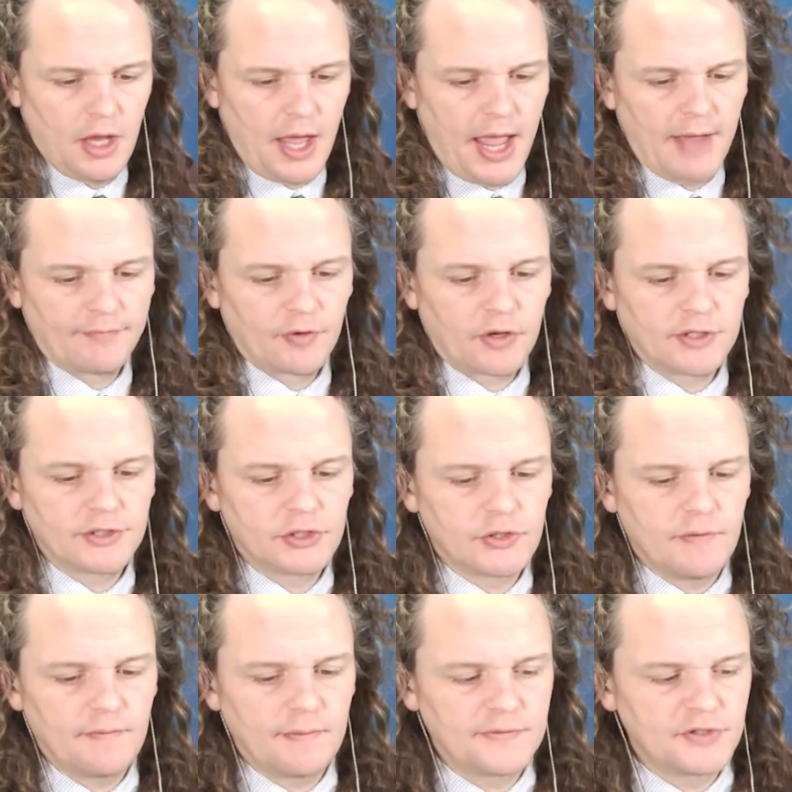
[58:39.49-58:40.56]
after
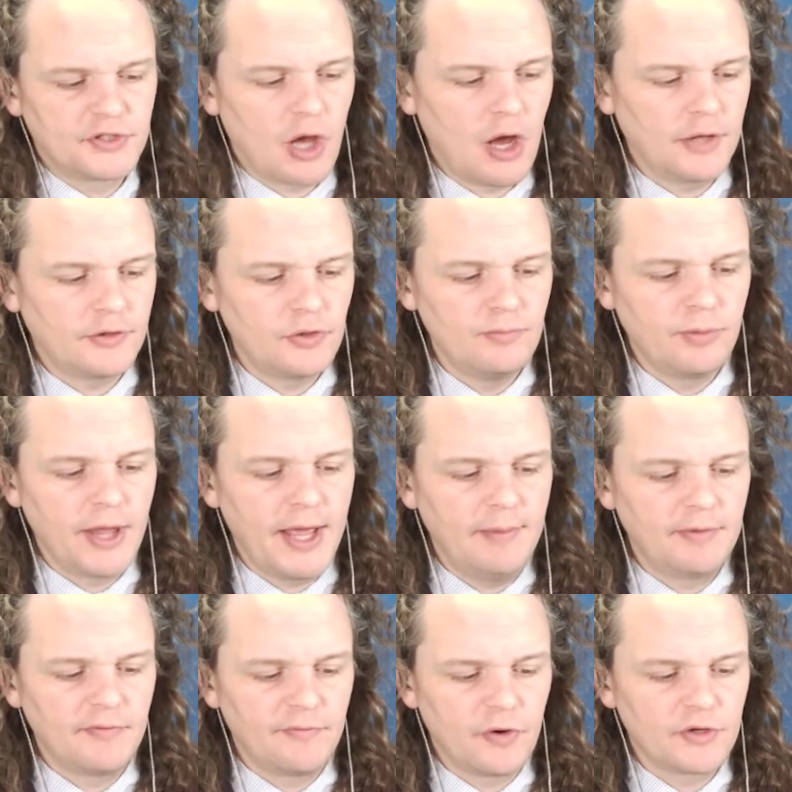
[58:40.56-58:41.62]
conservatives sought to blame
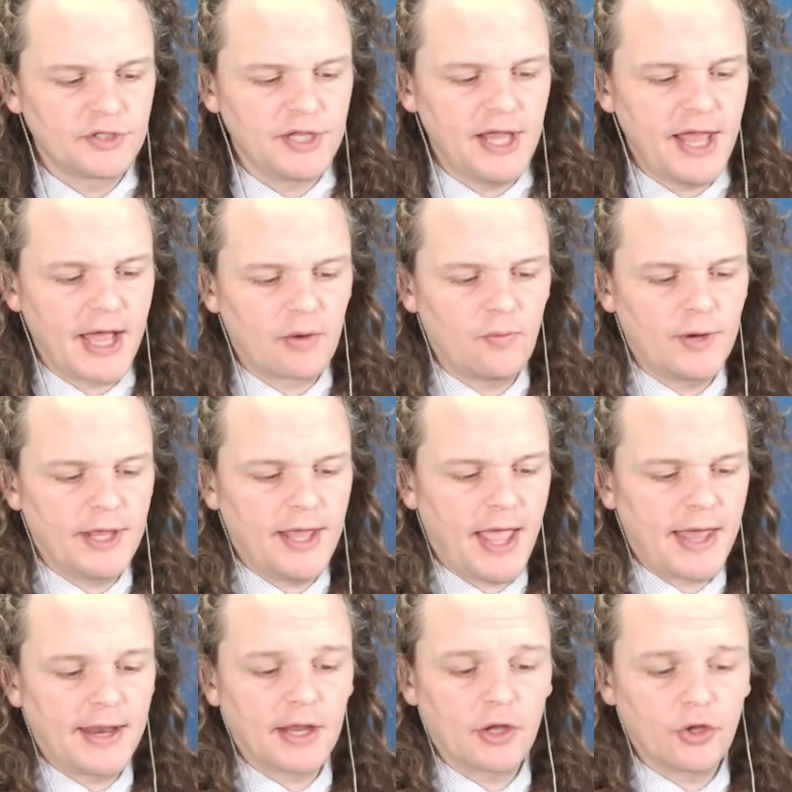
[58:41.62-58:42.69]
diversity, equity,
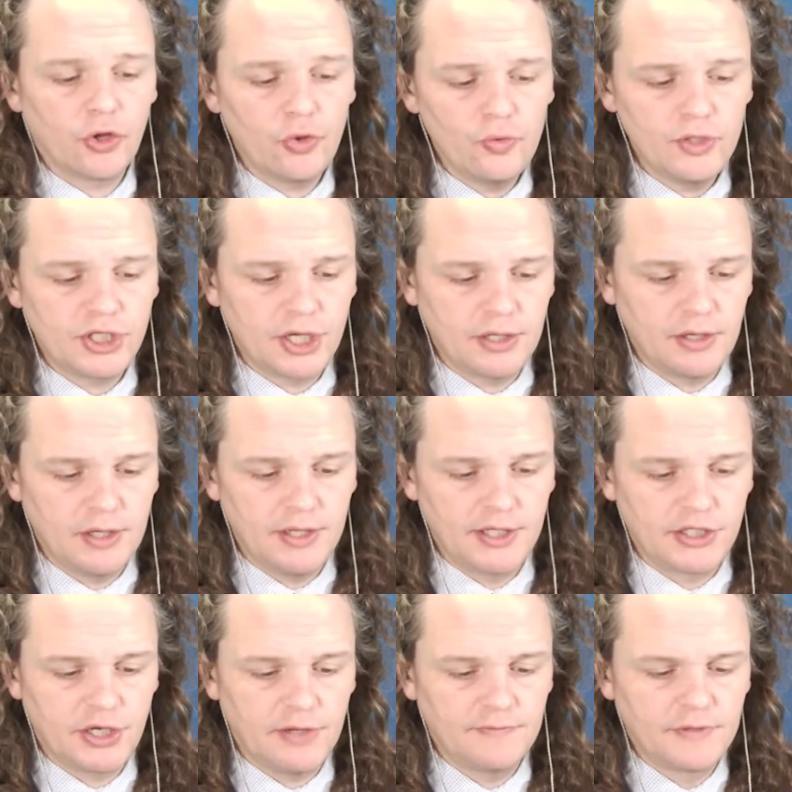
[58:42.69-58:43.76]
and inclusion
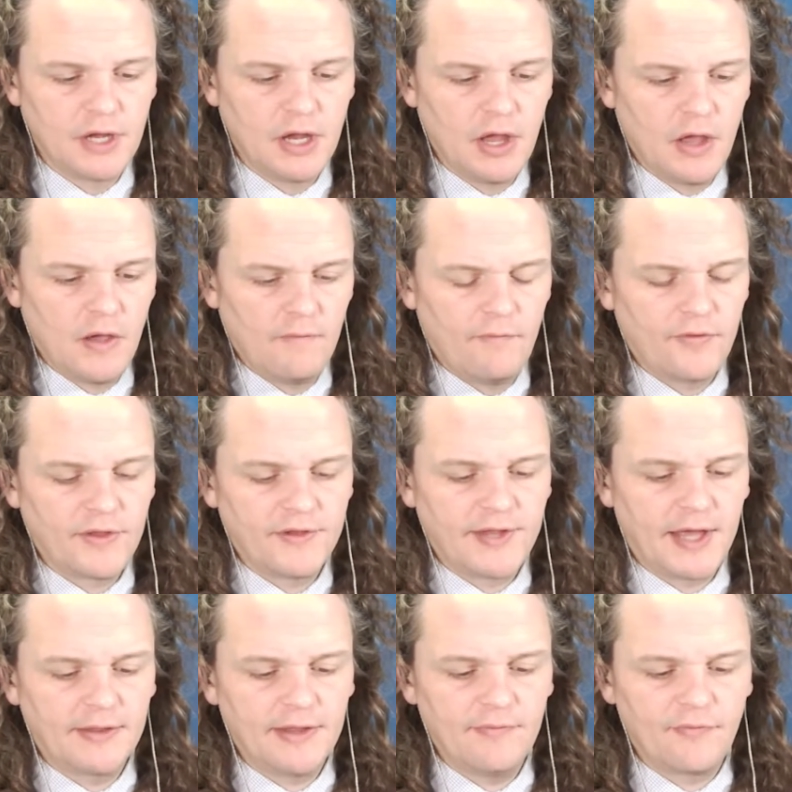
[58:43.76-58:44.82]
initiatives for the
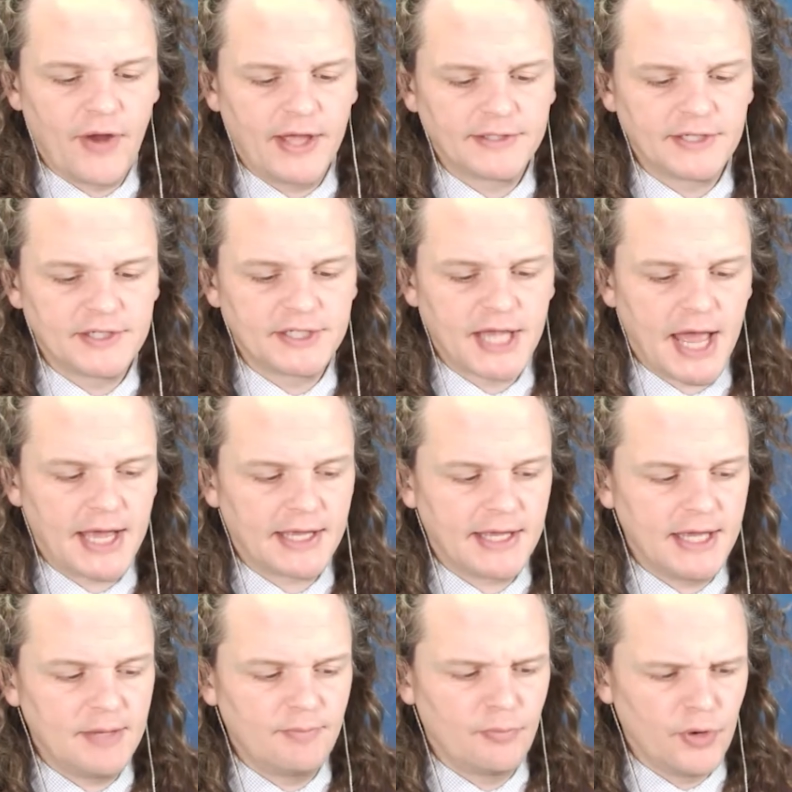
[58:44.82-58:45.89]
deadly Francis Scott
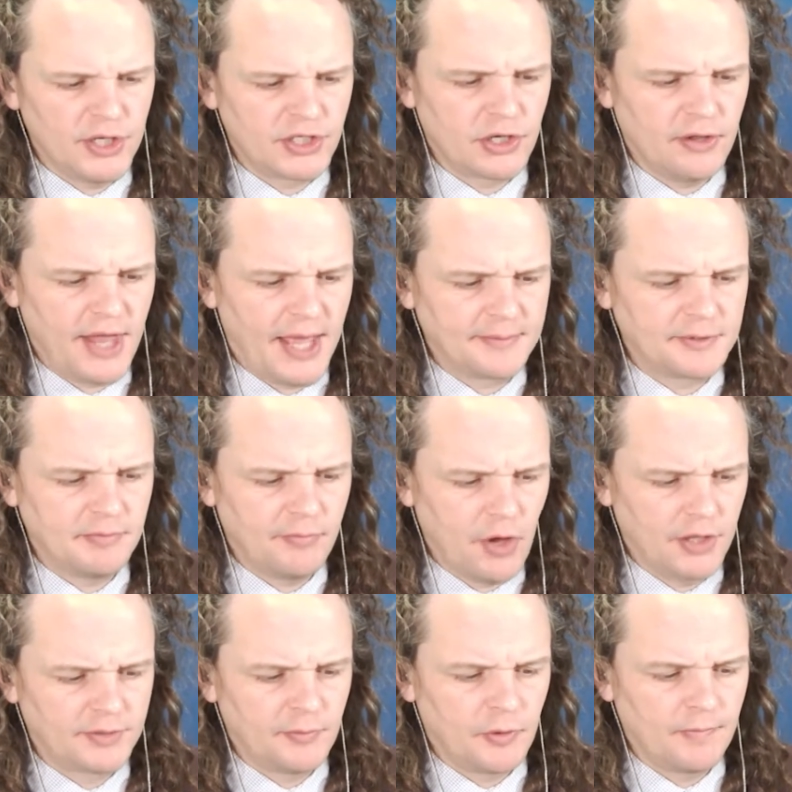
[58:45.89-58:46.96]
Key Bridge collapse in
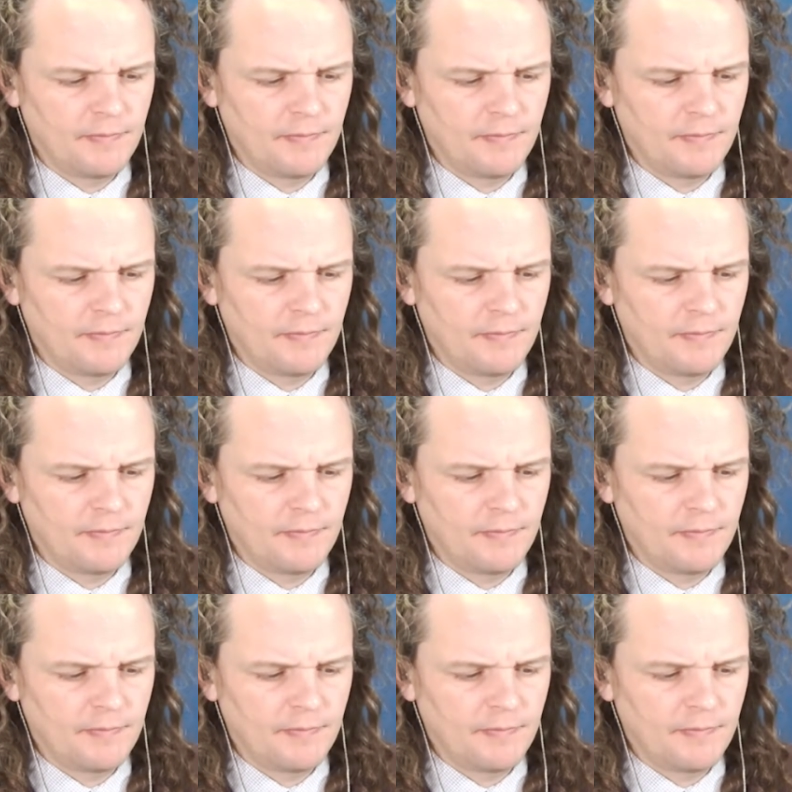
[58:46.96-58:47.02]
Baltimore.